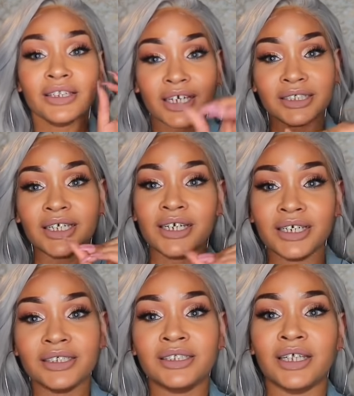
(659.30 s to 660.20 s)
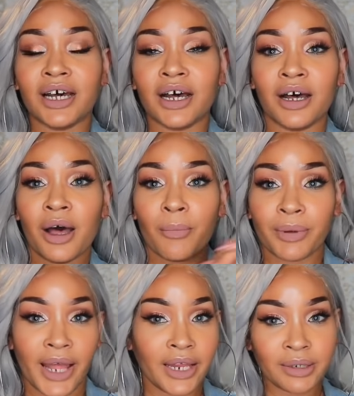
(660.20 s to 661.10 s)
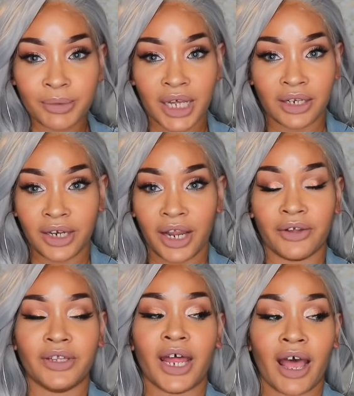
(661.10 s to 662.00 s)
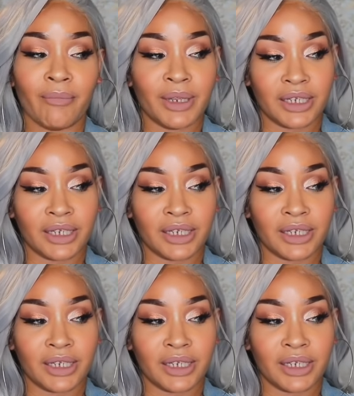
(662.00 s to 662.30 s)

This is the platinum colored hair that I've